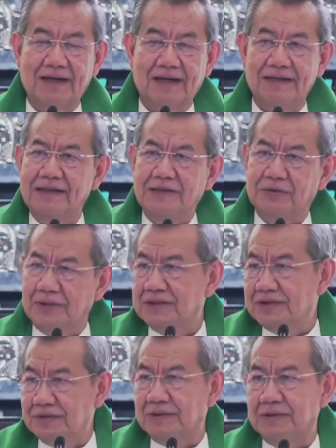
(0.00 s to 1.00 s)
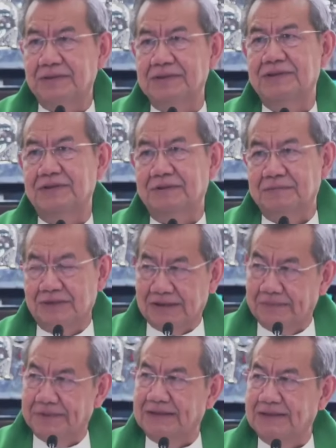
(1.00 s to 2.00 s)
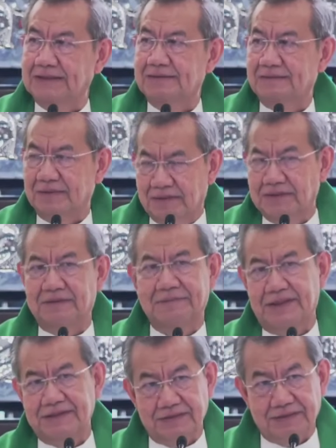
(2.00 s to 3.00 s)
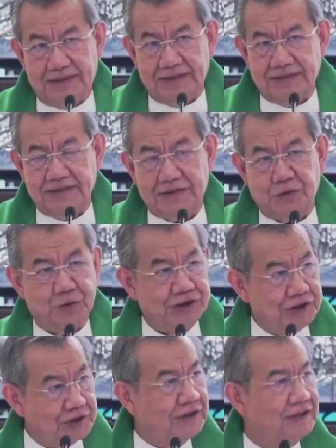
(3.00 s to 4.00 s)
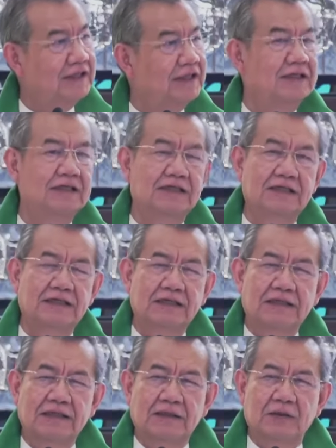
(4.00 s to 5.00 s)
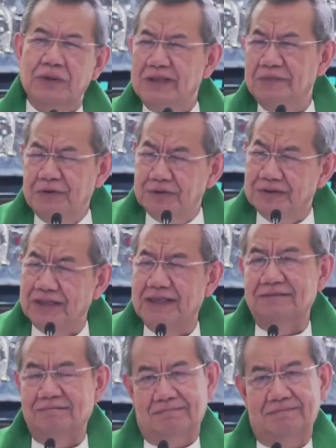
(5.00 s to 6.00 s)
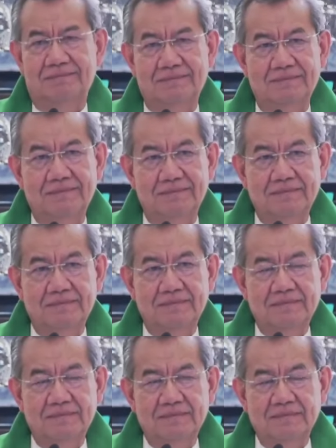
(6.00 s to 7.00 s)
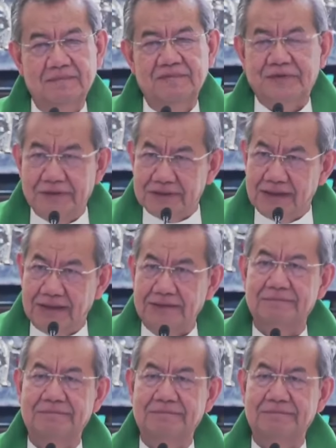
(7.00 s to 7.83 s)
I'd like to ask you a question, mga kapatid. All of us should ask this question. What have you done for God?